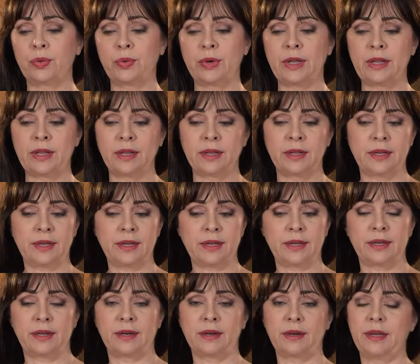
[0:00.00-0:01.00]
will
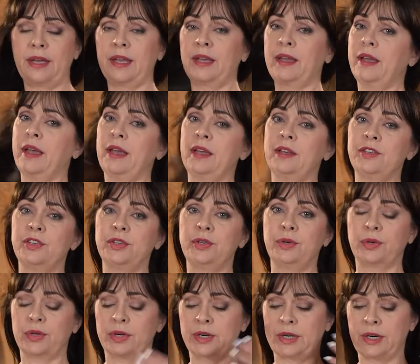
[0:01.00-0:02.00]
engage
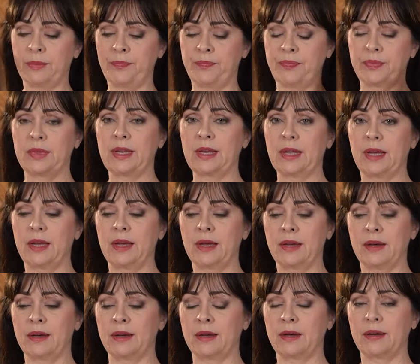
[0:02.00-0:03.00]
your
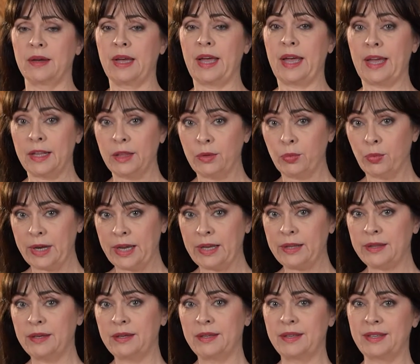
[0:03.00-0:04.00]
head
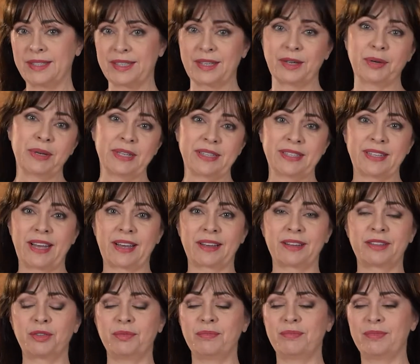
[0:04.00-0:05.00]
weight, so it's like
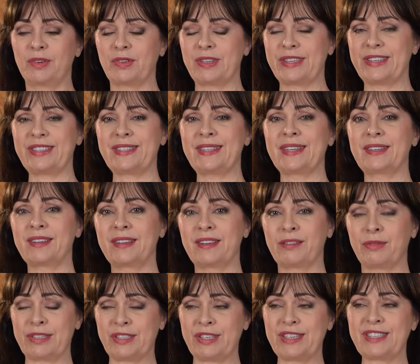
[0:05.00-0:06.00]

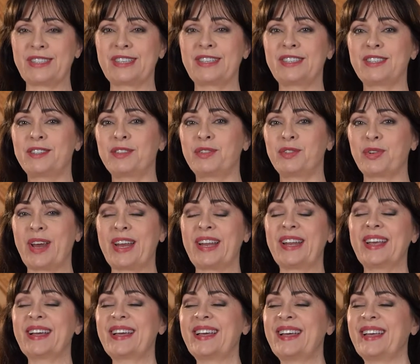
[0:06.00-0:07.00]
resistance
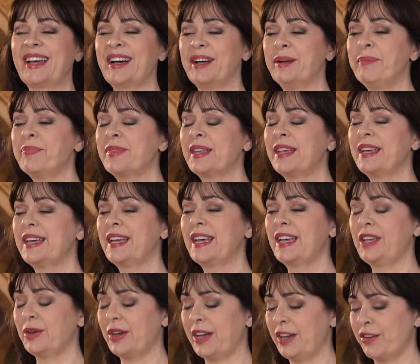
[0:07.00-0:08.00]
training. Yeah,
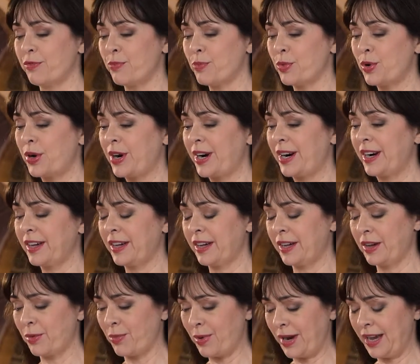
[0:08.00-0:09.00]
you have more
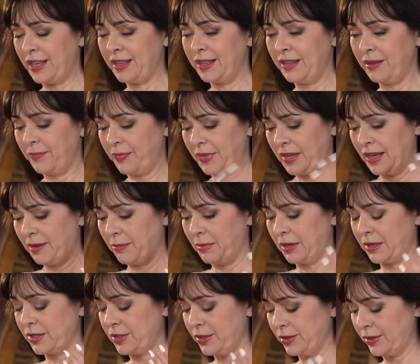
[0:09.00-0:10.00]
weight
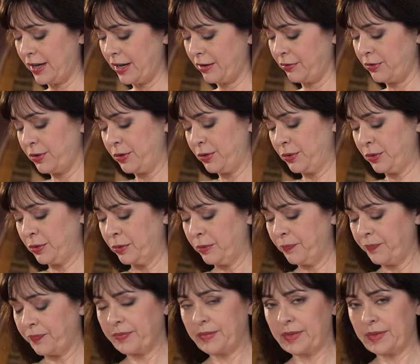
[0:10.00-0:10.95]
because you have to